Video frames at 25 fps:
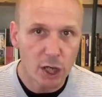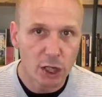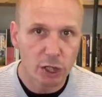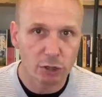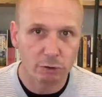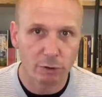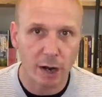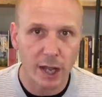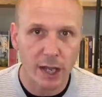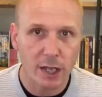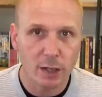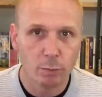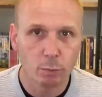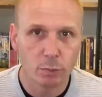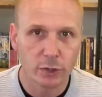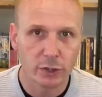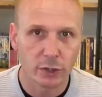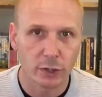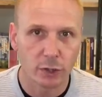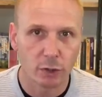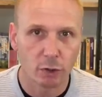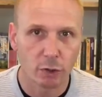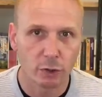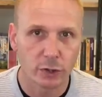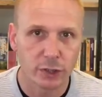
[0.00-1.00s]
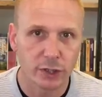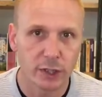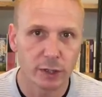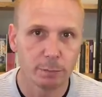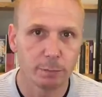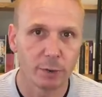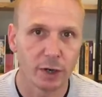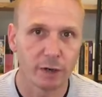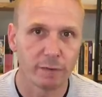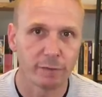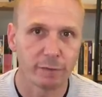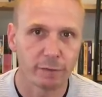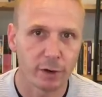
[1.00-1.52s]
Graham was accosted
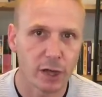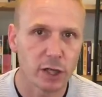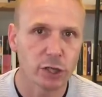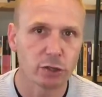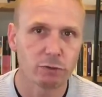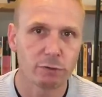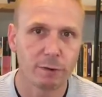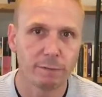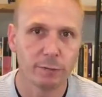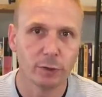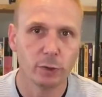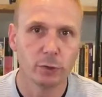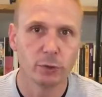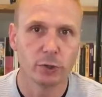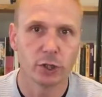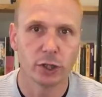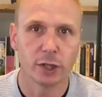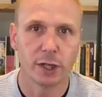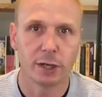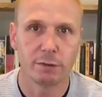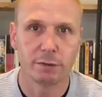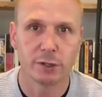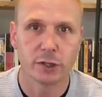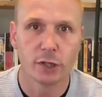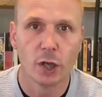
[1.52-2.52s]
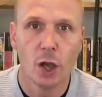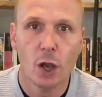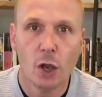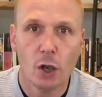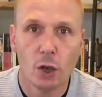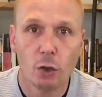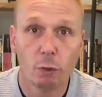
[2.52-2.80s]
by French revolutionaries